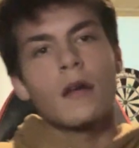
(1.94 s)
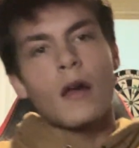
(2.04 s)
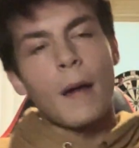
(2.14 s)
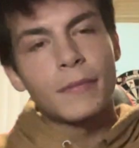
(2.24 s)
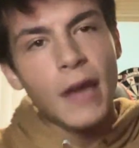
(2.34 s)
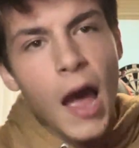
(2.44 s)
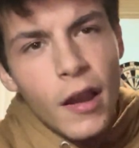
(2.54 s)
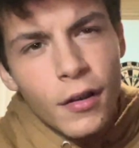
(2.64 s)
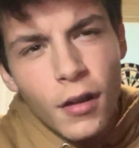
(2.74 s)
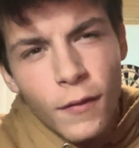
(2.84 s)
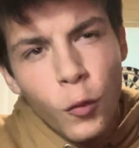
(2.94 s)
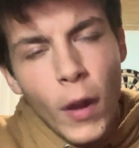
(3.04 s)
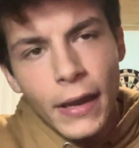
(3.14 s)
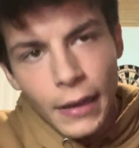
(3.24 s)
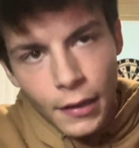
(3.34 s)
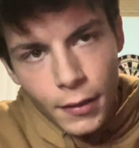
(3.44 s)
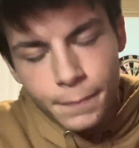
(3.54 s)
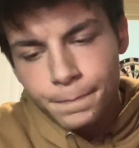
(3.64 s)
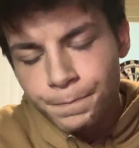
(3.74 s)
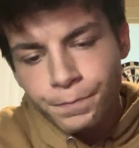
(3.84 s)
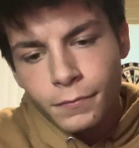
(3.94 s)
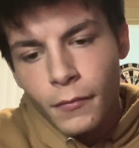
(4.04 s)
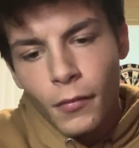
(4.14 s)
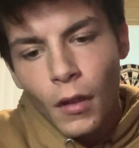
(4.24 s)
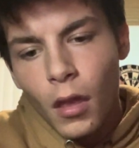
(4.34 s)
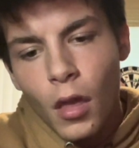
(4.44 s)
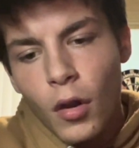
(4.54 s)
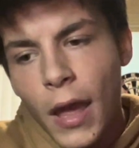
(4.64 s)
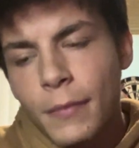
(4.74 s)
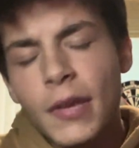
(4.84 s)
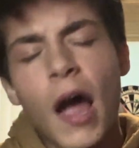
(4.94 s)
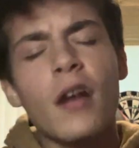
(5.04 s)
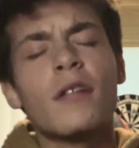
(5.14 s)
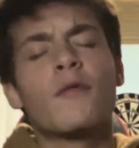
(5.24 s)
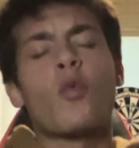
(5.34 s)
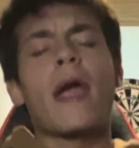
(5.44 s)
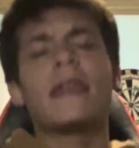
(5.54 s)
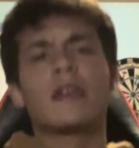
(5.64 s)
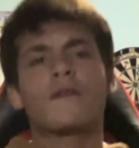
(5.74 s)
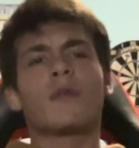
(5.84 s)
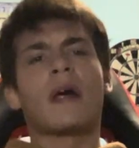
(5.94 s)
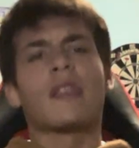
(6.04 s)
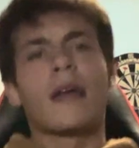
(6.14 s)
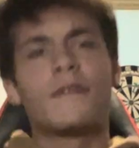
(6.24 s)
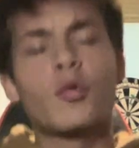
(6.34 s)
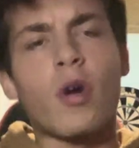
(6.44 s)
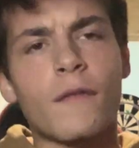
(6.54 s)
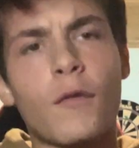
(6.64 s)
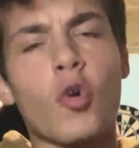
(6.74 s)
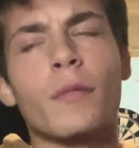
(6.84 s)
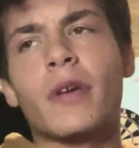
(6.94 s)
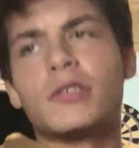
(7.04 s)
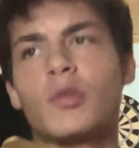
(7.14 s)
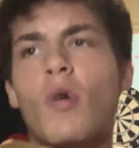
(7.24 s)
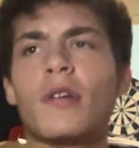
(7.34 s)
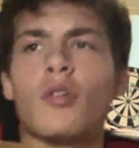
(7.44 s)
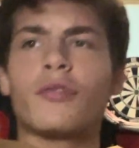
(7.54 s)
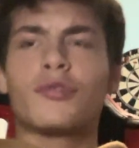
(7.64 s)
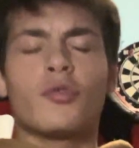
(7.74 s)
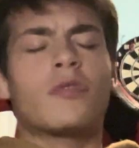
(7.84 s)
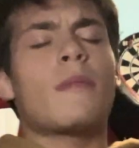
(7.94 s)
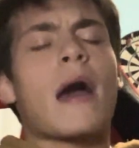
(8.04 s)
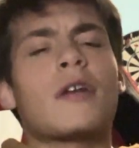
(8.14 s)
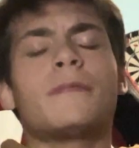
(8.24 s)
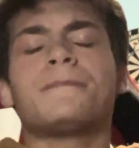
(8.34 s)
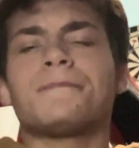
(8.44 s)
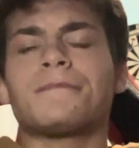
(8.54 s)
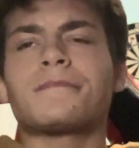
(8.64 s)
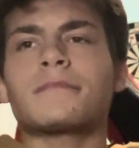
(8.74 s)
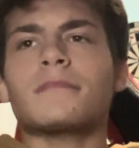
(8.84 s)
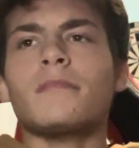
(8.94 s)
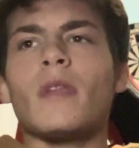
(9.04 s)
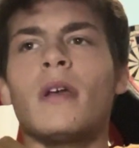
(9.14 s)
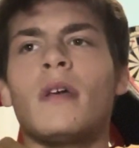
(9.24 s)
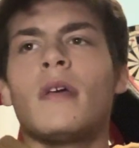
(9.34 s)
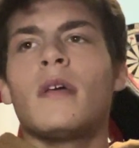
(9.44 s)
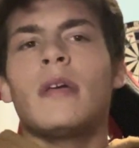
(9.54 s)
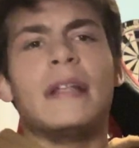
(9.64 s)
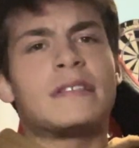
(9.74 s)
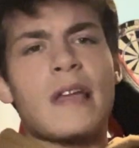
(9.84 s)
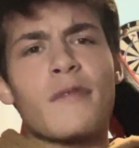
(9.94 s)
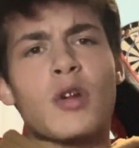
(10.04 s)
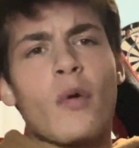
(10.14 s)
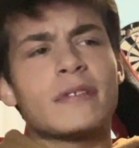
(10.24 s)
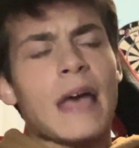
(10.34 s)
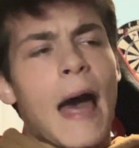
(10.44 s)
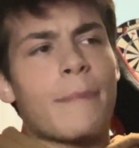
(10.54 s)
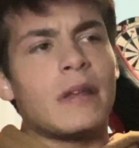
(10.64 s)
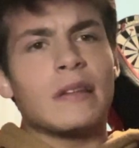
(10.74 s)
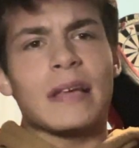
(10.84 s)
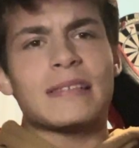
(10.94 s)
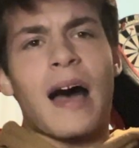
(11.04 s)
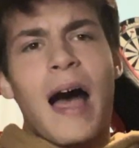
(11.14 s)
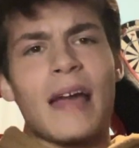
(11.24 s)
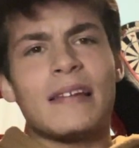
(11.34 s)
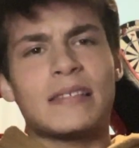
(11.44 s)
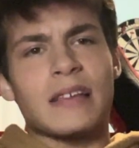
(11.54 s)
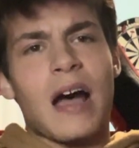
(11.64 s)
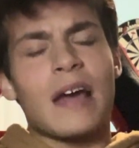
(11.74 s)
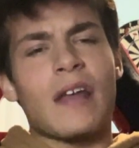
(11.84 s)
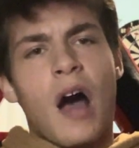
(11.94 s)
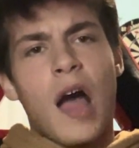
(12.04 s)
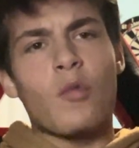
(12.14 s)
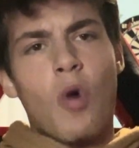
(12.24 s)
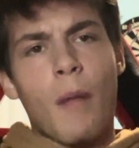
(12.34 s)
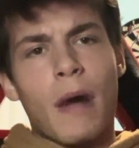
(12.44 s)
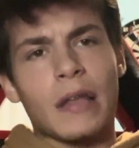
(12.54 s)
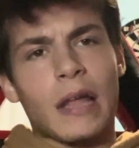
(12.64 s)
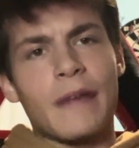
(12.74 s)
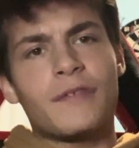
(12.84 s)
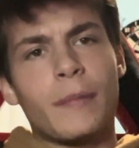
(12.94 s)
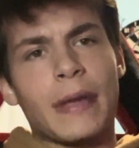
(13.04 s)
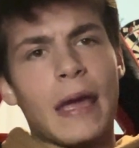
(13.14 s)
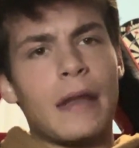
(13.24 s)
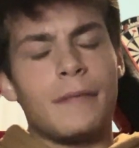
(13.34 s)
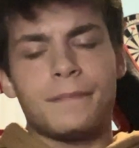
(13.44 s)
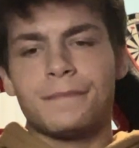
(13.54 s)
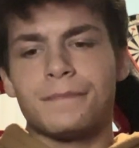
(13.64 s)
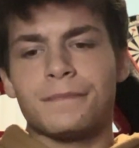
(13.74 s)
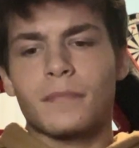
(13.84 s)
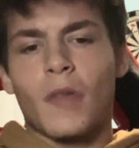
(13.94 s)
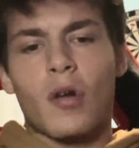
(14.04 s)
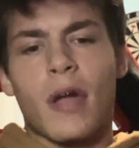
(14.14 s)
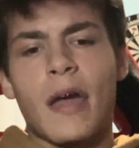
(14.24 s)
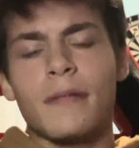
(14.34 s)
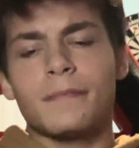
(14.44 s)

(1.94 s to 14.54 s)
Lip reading: I'm tired of waiting. Okay, I'm tired of waiting for my life to unfold because you want to know the truth of the matter? It's never going to happen unless I decide I want my life to begin. Okay?